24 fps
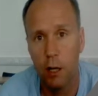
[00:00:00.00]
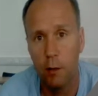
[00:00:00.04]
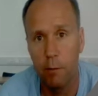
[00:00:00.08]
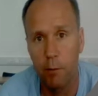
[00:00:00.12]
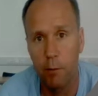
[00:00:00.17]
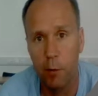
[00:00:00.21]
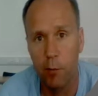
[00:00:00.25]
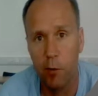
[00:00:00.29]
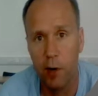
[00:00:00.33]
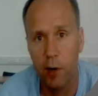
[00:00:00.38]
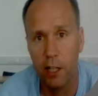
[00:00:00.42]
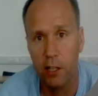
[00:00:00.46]
for
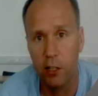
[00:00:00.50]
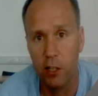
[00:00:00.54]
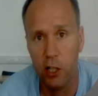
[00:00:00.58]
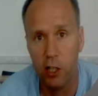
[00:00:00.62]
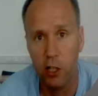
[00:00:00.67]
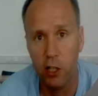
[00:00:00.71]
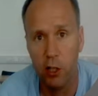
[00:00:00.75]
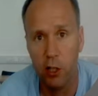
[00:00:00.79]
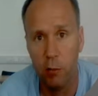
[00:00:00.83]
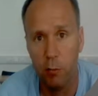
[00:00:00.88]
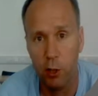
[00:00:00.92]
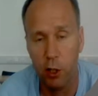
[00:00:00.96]
a
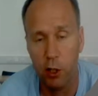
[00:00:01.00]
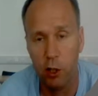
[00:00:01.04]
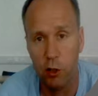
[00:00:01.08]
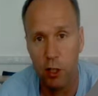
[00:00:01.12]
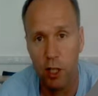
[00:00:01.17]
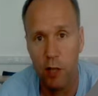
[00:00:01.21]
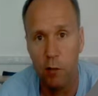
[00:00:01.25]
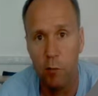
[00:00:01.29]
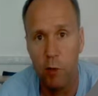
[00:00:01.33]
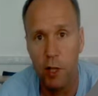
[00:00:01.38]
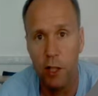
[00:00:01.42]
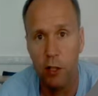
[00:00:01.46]
practitioner, because
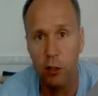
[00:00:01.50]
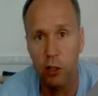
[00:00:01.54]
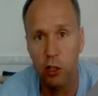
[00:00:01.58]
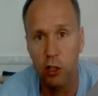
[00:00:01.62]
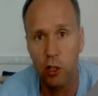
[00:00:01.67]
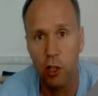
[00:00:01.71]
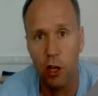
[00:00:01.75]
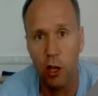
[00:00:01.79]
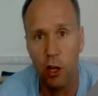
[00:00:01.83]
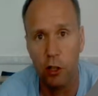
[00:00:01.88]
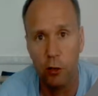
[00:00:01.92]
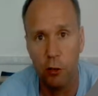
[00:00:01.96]
then we could
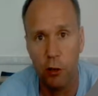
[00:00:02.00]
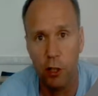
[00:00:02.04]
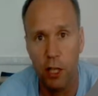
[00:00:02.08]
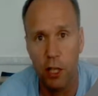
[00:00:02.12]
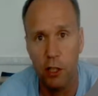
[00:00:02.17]
start doing